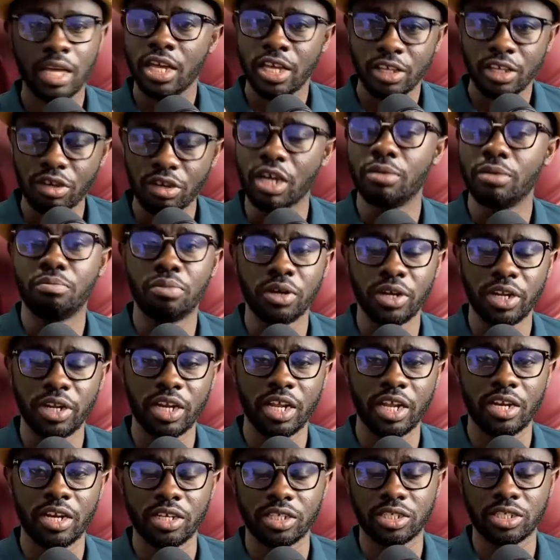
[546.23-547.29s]
you can put in
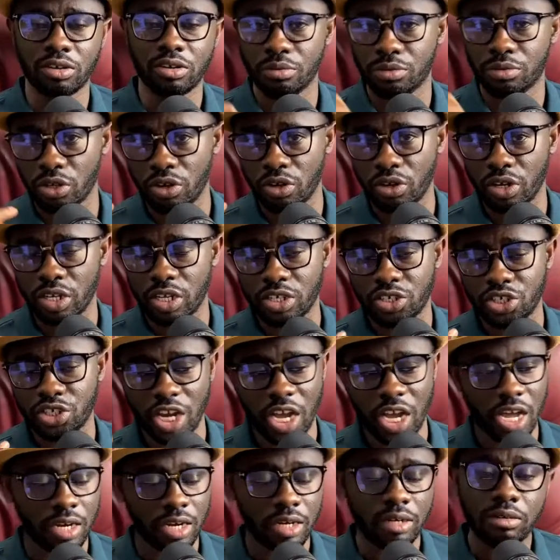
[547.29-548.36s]
the description or in the
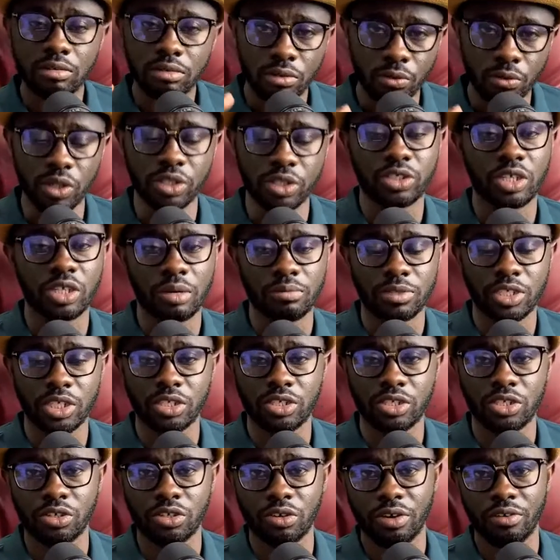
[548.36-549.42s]
chat what
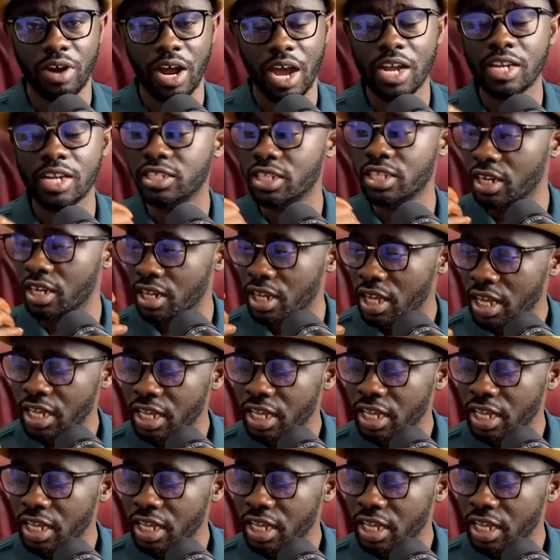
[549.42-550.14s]
subject you are writing,